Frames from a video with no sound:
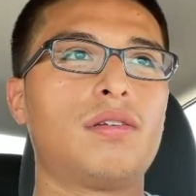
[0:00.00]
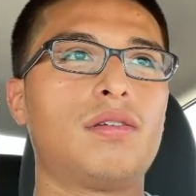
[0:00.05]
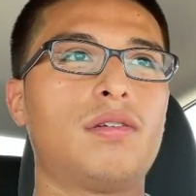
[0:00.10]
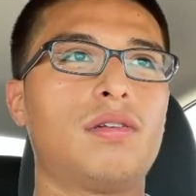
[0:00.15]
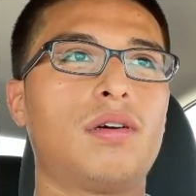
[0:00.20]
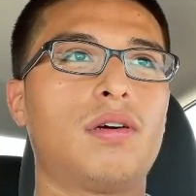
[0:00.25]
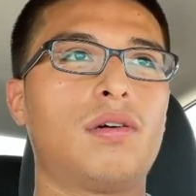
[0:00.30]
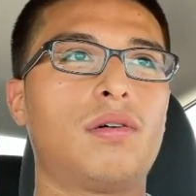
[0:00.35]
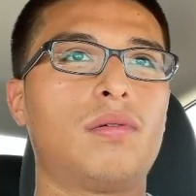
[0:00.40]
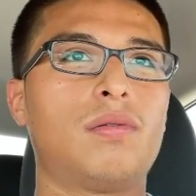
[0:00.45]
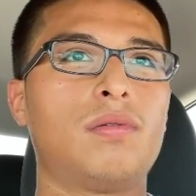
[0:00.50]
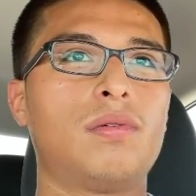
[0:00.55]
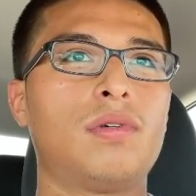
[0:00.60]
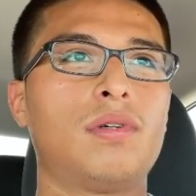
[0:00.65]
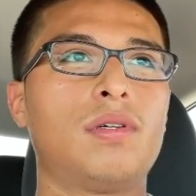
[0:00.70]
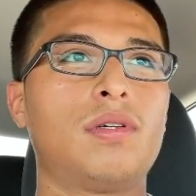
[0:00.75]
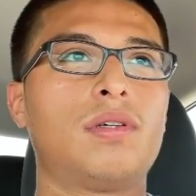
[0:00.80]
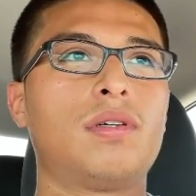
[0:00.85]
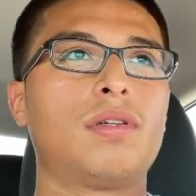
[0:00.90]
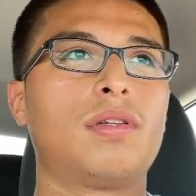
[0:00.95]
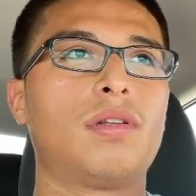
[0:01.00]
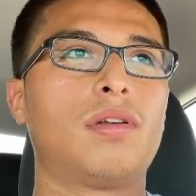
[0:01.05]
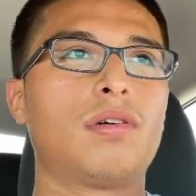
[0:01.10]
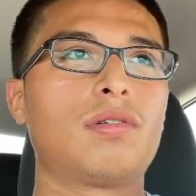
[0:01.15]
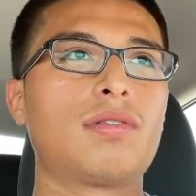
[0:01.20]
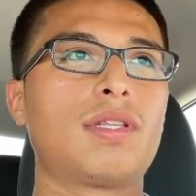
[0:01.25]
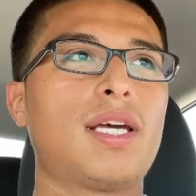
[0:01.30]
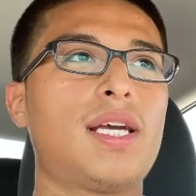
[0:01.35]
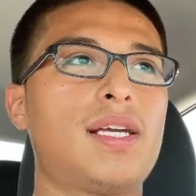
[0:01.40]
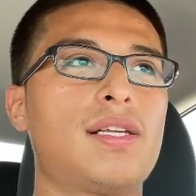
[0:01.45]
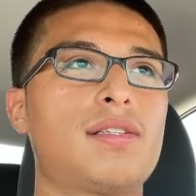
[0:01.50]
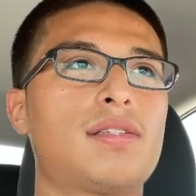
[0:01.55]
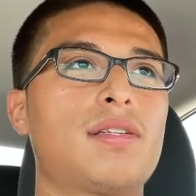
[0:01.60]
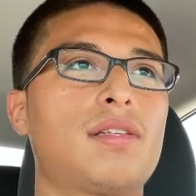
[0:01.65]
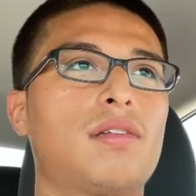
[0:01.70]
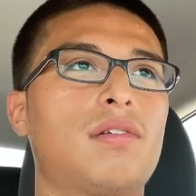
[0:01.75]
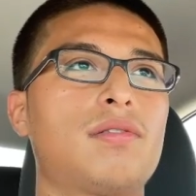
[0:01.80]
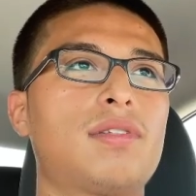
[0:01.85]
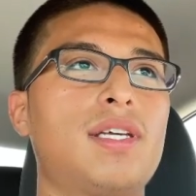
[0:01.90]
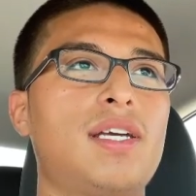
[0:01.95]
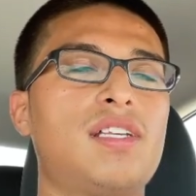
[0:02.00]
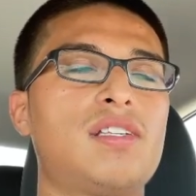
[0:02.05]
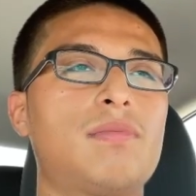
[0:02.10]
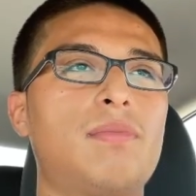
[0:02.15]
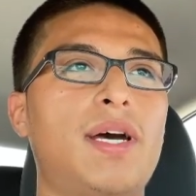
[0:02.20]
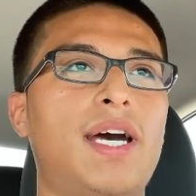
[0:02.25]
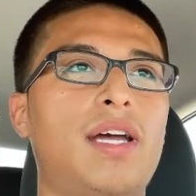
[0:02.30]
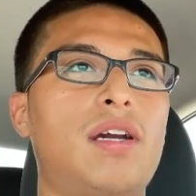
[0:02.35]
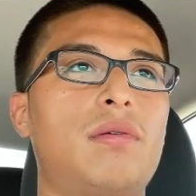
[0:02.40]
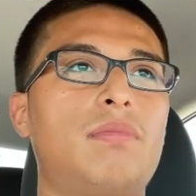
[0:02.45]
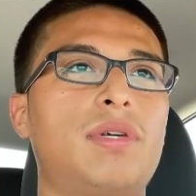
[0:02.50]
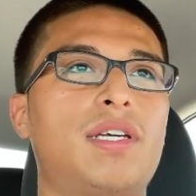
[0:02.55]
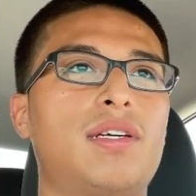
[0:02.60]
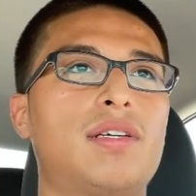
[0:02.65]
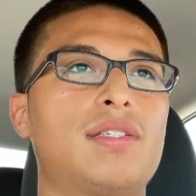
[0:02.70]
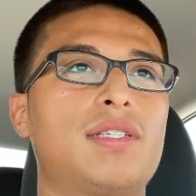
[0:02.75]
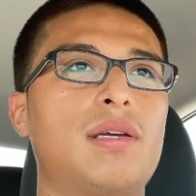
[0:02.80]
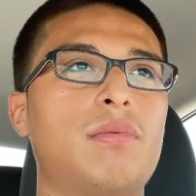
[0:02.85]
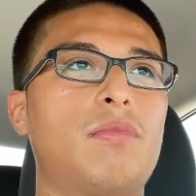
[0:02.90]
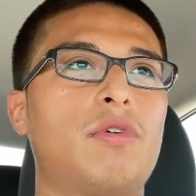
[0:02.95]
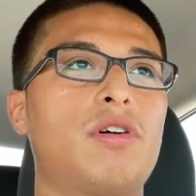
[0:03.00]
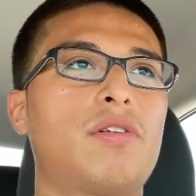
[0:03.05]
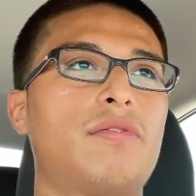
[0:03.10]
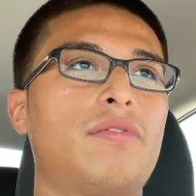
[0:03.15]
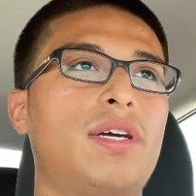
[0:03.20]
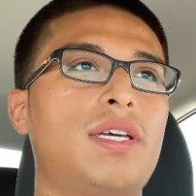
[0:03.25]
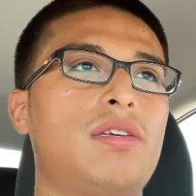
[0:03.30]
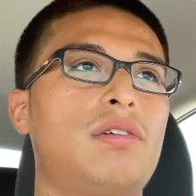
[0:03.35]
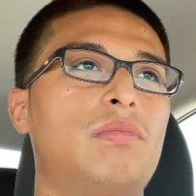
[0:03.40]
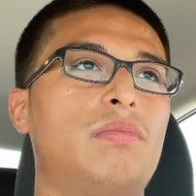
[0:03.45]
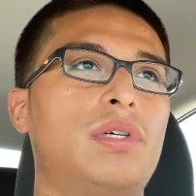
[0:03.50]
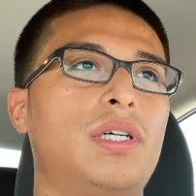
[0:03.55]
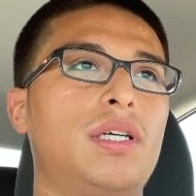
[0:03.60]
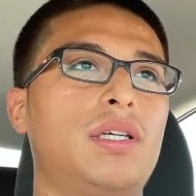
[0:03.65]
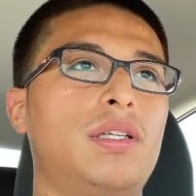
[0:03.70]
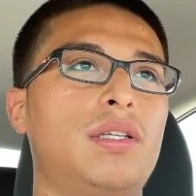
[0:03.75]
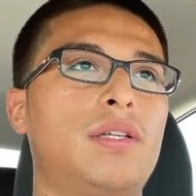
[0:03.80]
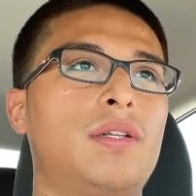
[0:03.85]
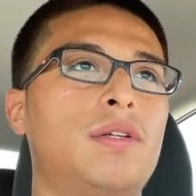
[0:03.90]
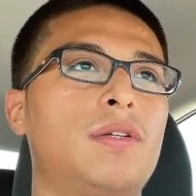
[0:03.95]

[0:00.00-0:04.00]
you know, those things those things matter because they motivate you, but